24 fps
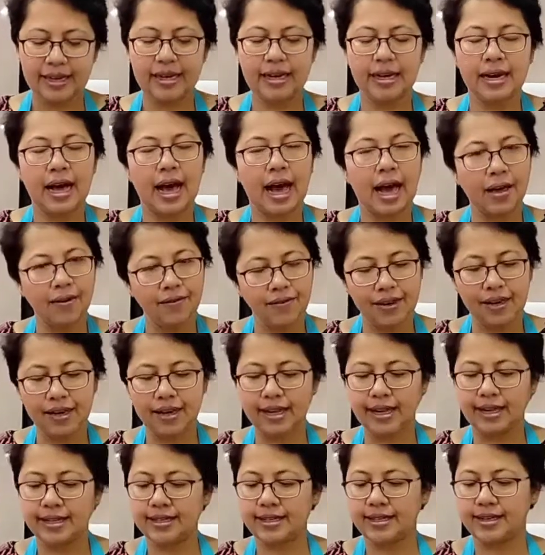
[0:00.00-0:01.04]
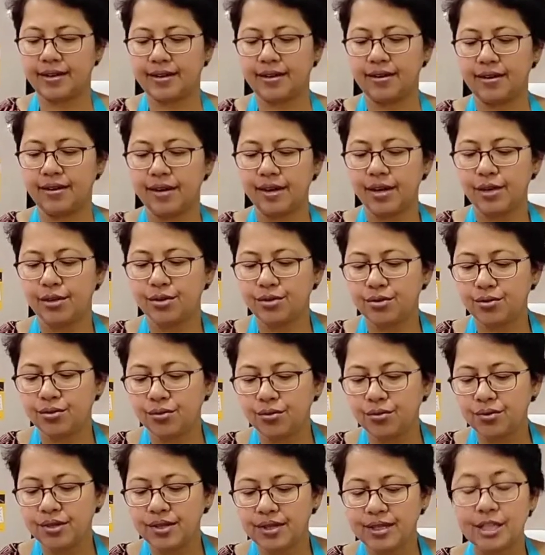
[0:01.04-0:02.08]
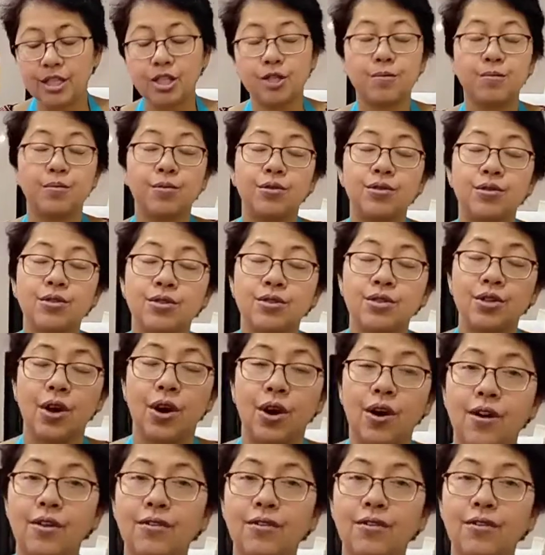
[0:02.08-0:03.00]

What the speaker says: I will need here 2 teaspoons of